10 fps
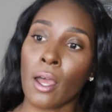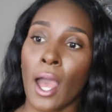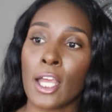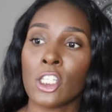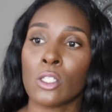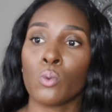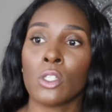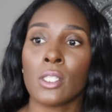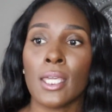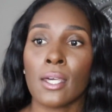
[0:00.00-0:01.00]
I just
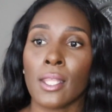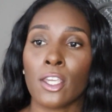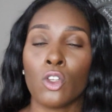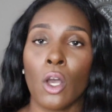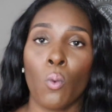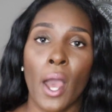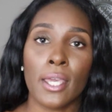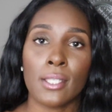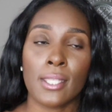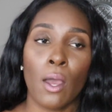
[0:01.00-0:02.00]
was thinking why
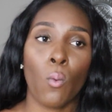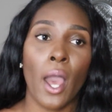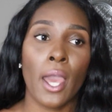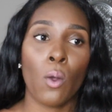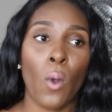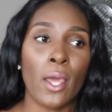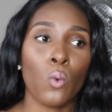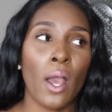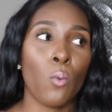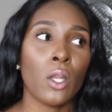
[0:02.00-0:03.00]
is that? Why
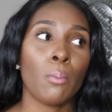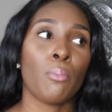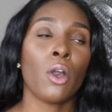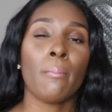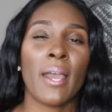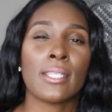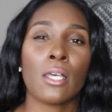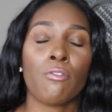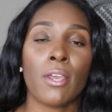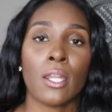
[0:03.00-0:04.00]
do I want to put
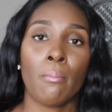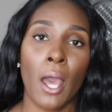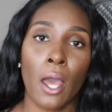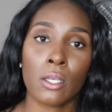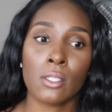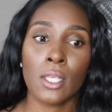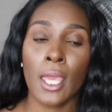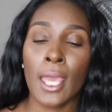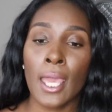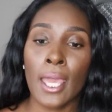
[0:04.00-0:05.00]
myself in a box?
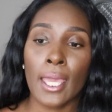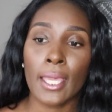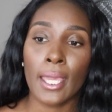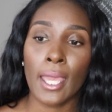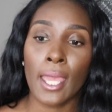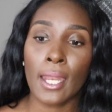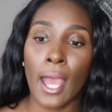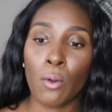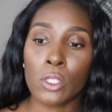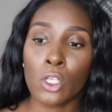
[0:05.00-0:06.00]
And
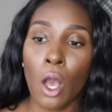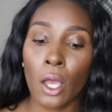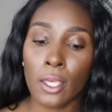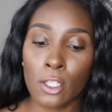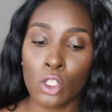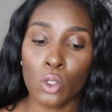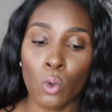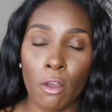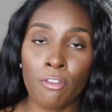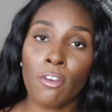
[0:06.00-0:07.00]
I was talking
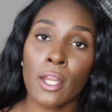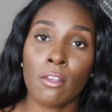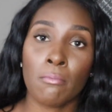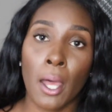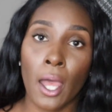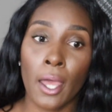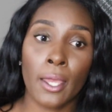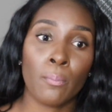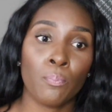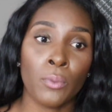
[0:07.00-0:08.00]
to a friend of
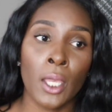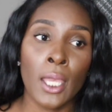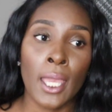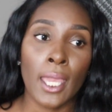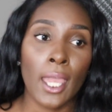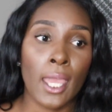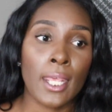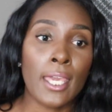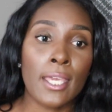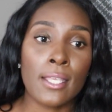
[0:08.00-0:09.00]
mine,
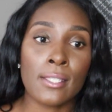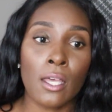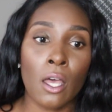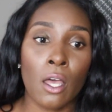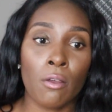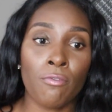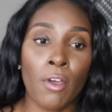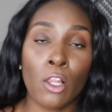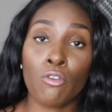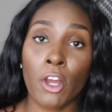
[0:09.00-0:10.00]
and he's a
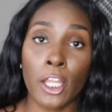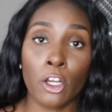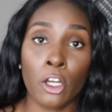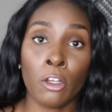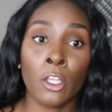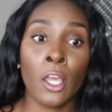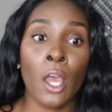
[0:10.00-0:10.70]
fellow writer.